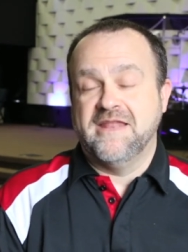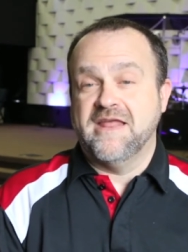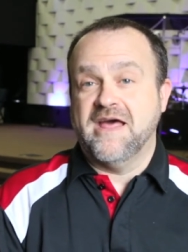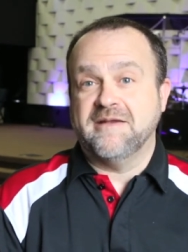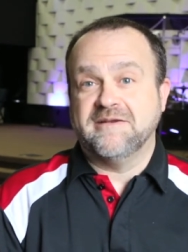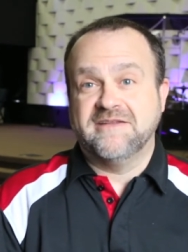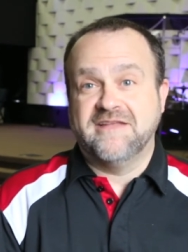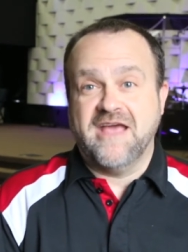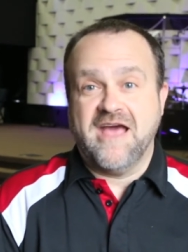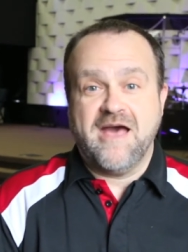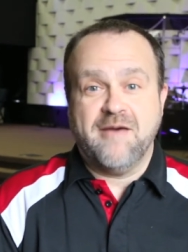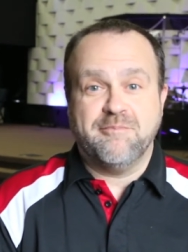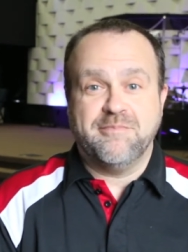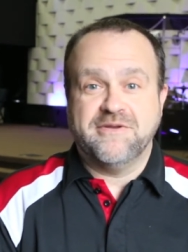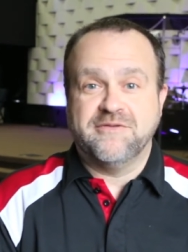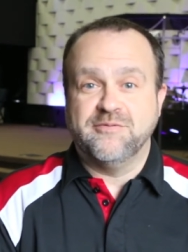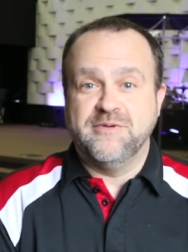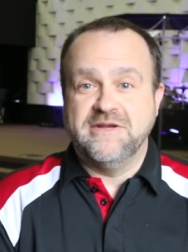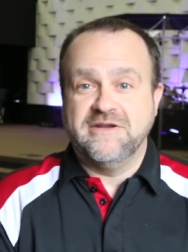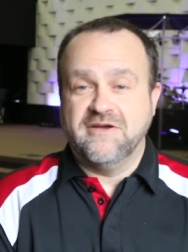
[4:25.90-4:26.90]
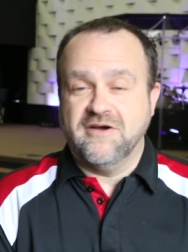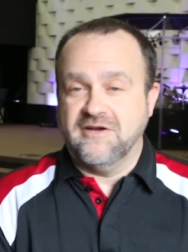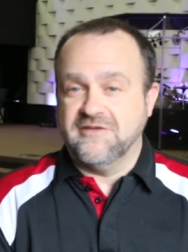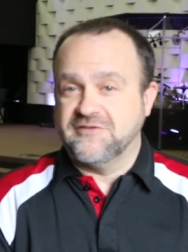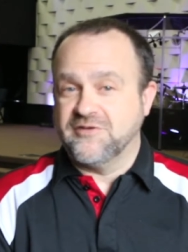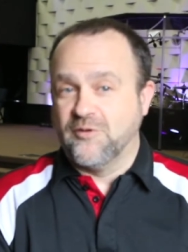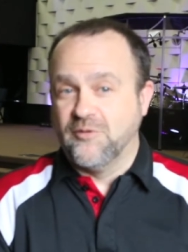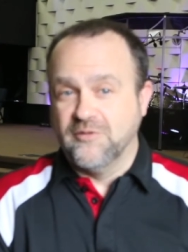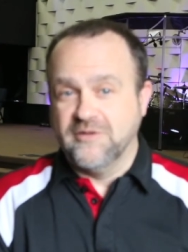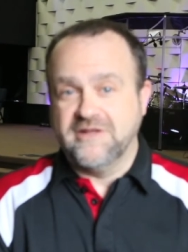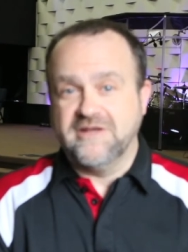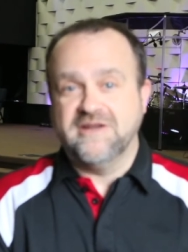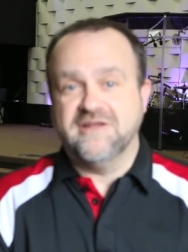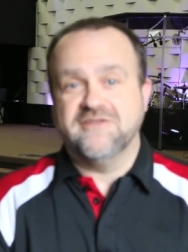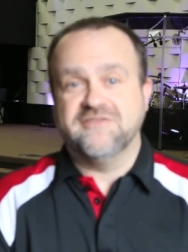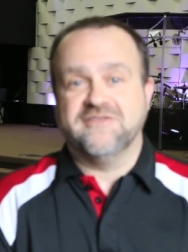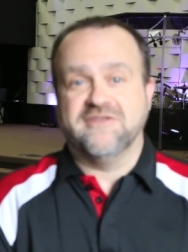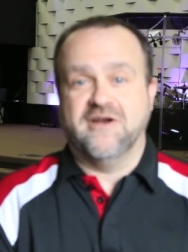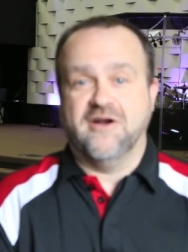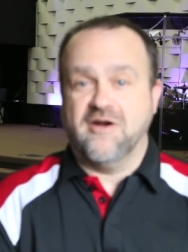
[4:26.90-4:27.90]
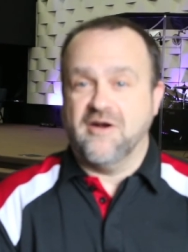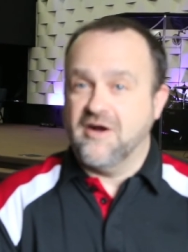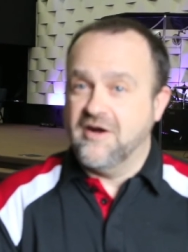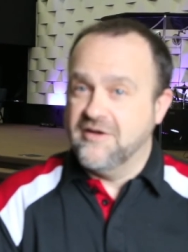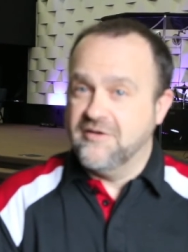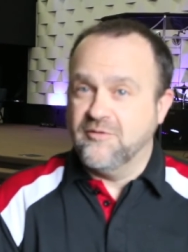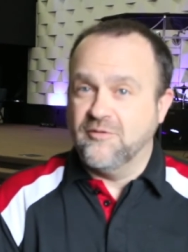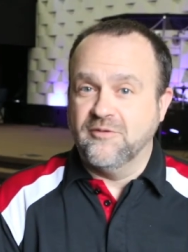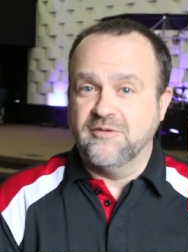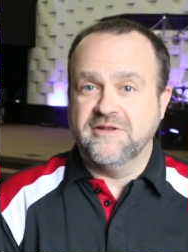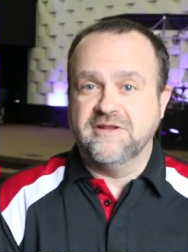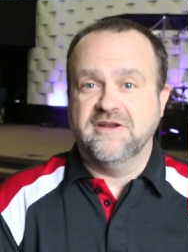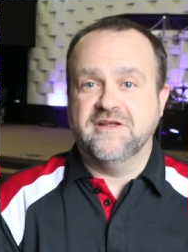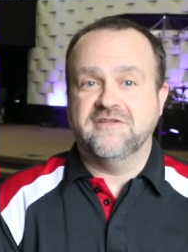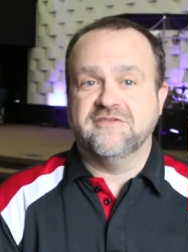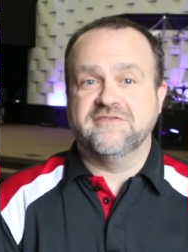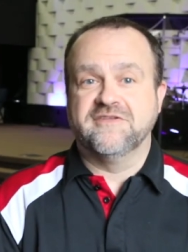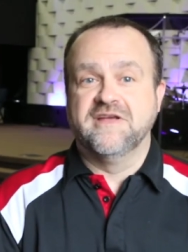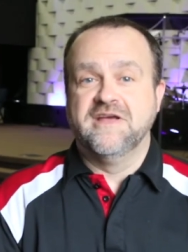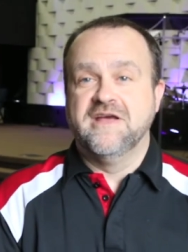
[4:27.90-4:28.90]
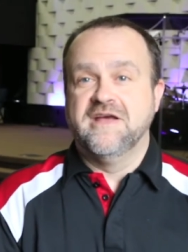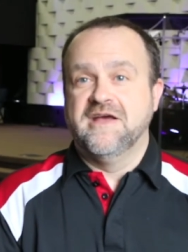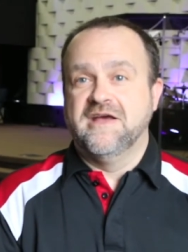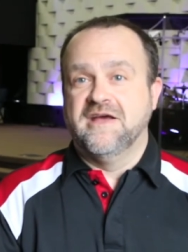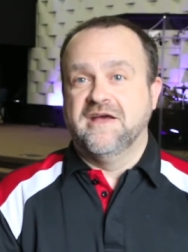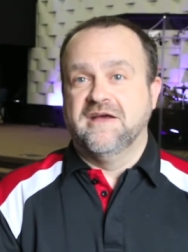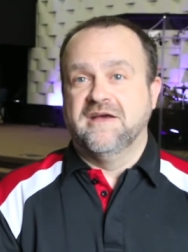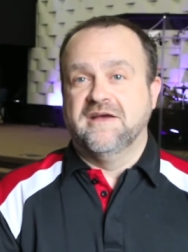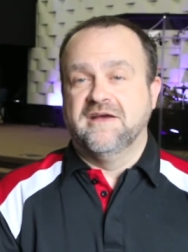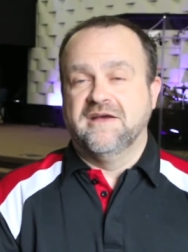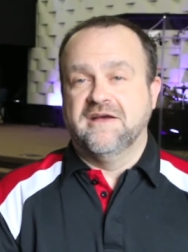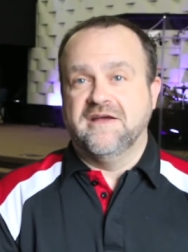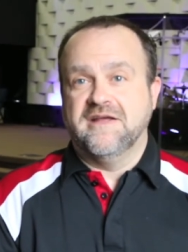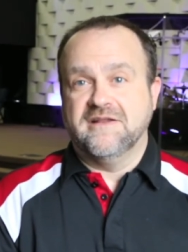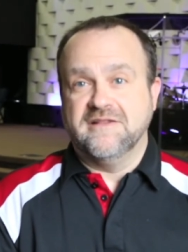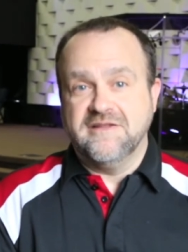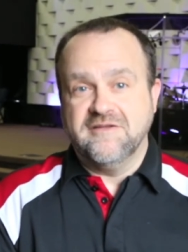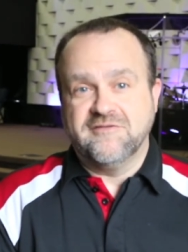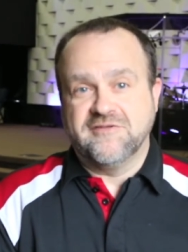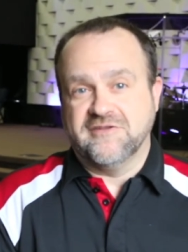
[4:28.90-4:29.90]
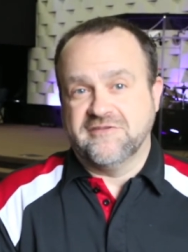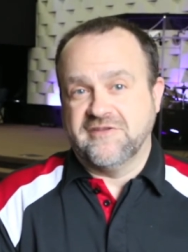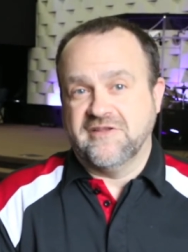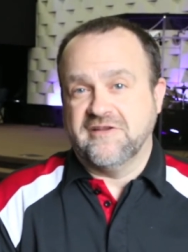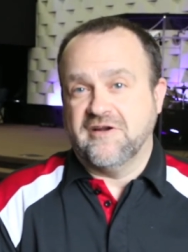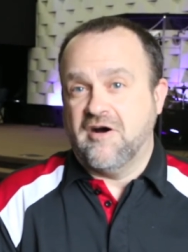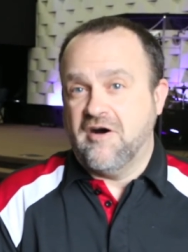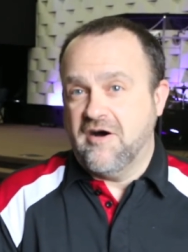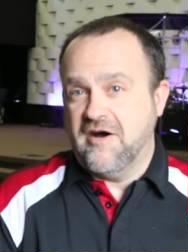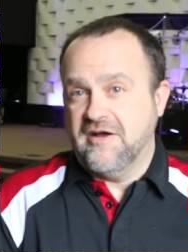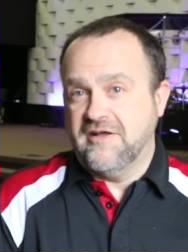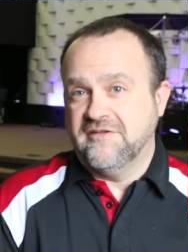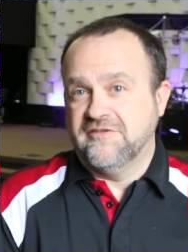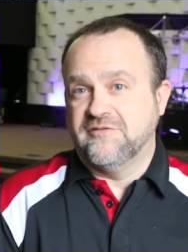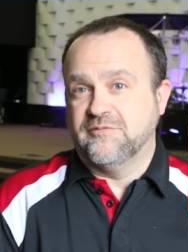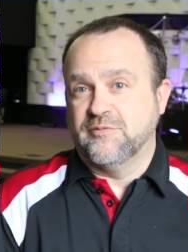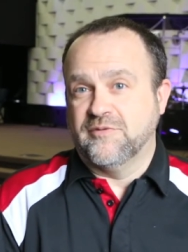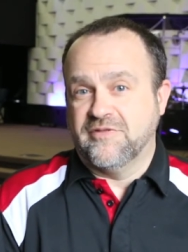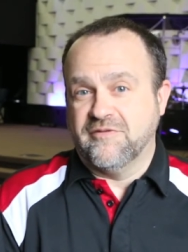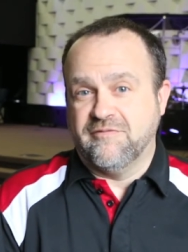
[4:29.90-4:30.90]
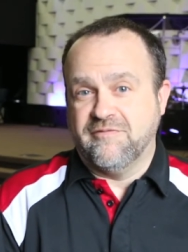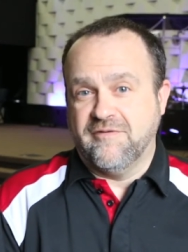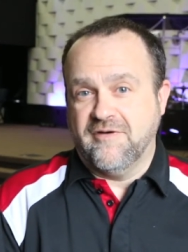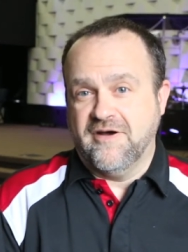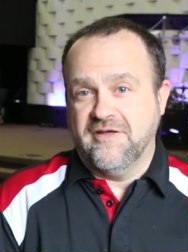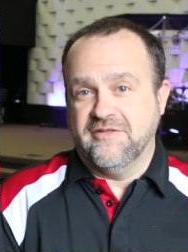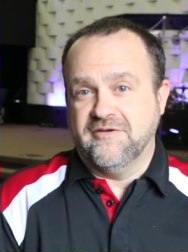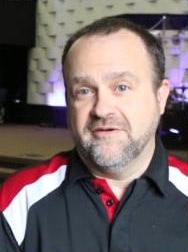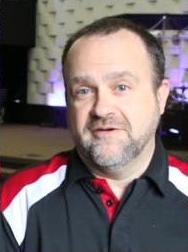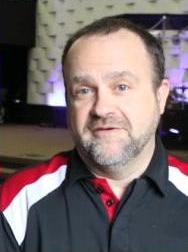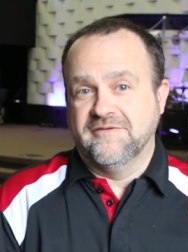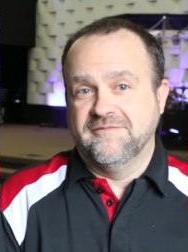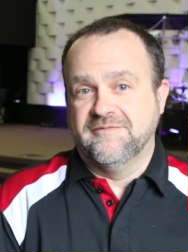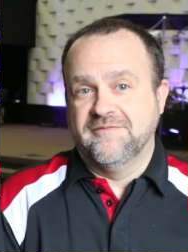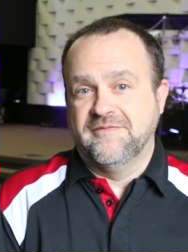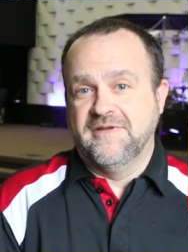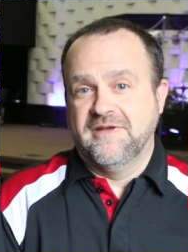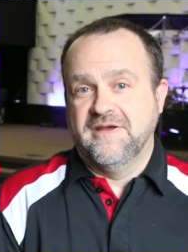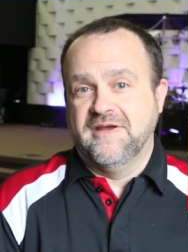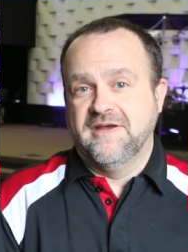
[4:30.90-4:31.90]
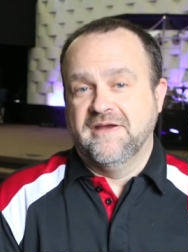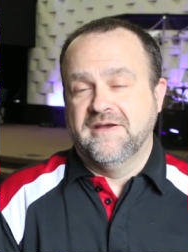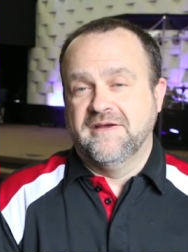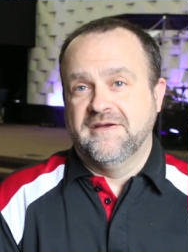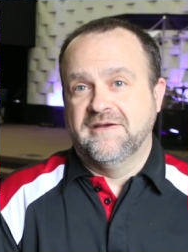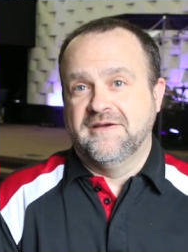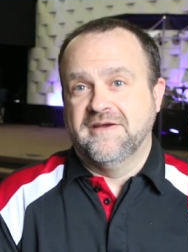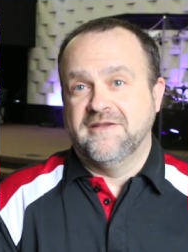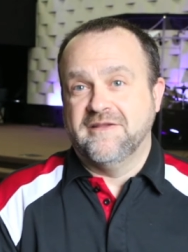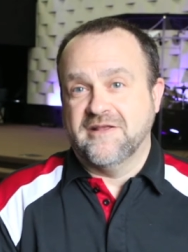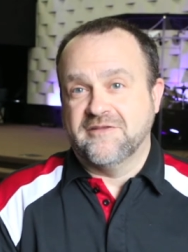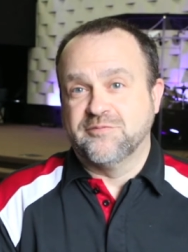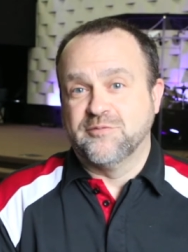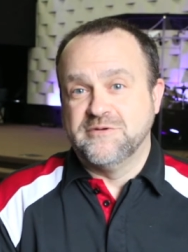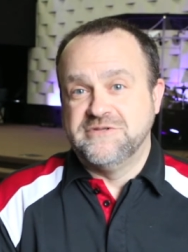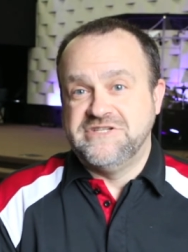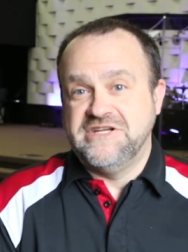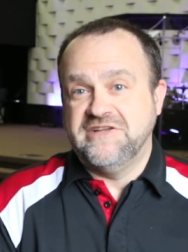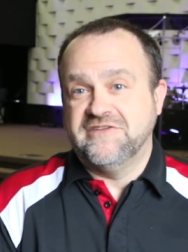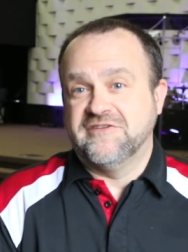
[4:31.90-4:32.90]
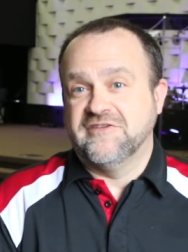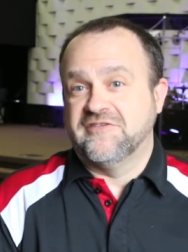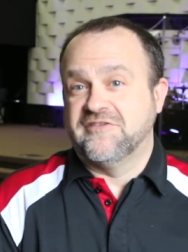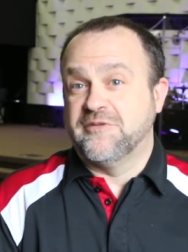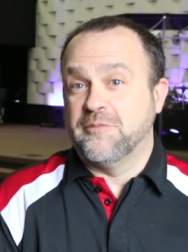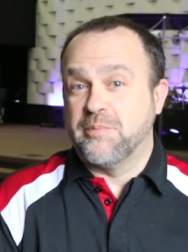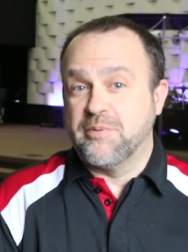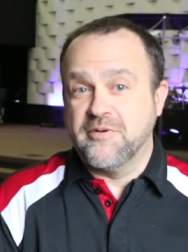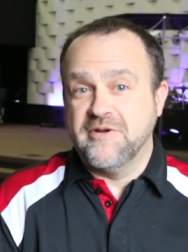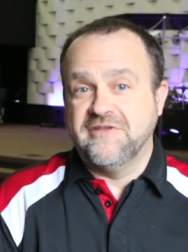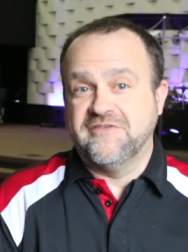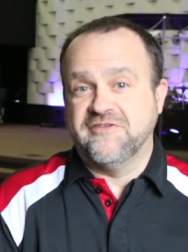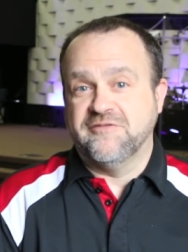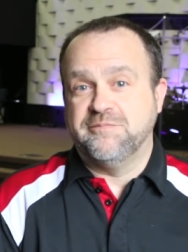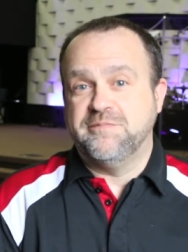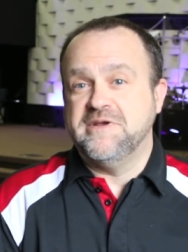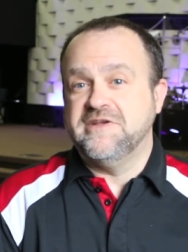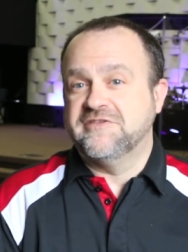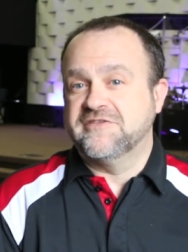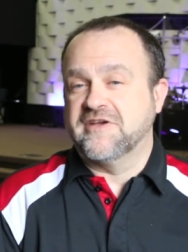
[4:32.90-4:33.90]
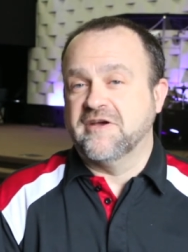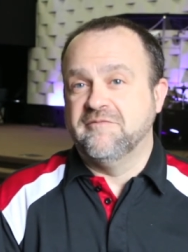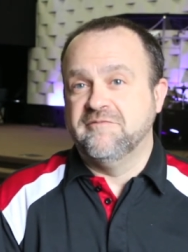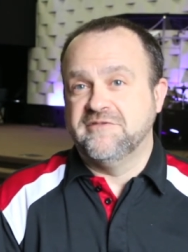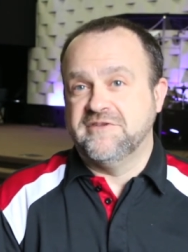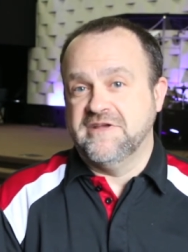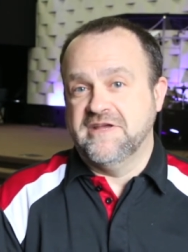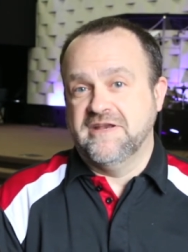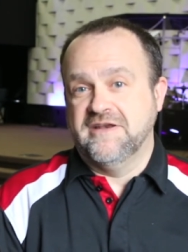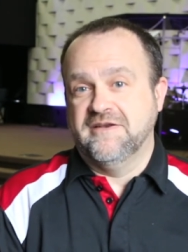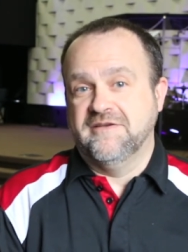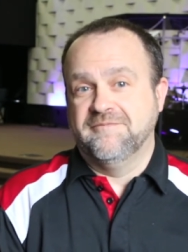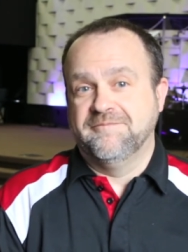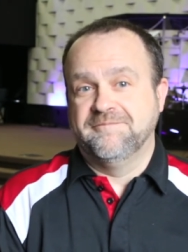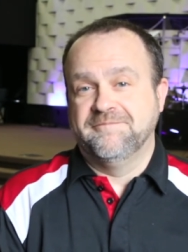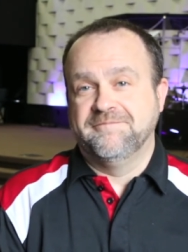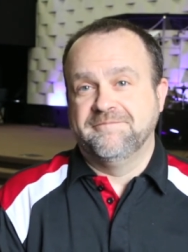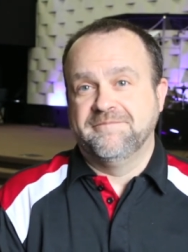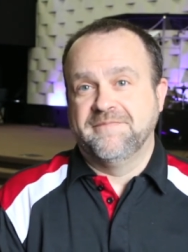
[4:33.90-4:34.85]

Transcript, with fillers: And that gap between God's holiness and our unholiness, it leaves us at odds with the Father. And that's where Jesus, the Prince of Peace, comes in.